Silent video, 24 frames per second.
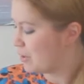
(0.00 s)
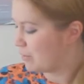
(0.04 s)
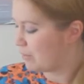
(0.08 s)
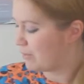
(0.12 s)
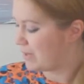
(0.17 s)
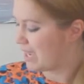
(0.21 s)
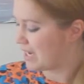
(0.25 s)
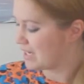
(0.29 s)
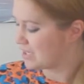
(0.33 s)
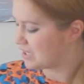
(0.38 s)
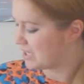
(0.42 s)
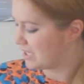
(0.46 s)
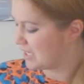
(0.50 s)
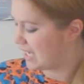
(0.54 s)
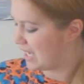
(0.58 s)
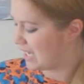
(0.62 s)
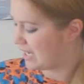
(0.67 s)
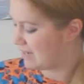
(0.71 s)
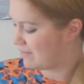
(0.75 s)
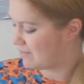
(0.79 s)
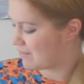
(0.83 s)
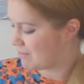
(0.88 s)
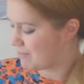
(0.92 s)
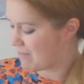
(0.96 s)
We actually
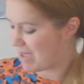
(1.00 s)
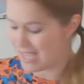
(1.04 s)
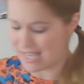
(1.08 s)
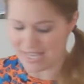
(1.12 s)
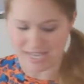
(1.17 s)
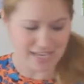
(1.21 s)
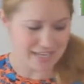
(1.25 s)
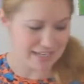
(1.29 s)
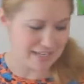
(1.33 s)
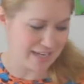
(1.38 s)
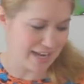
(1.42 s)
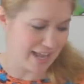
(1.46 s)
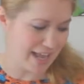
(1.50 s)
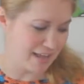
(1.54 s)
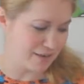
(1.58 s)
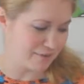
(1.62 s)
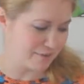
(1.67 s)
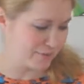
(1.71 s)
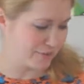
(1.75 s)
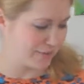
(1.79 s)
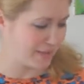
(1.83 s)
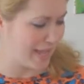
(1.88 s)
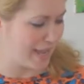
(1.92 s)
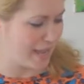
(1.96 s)
can't even make a net
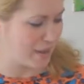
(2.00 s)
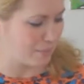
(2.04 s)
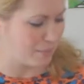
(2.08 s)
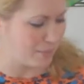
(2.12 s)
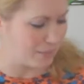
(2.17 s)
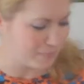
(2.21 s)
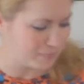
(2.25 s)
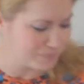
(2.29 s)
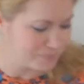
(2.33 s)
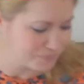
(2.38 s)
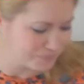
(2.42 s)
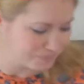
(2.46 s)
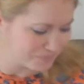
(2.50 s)
for that one.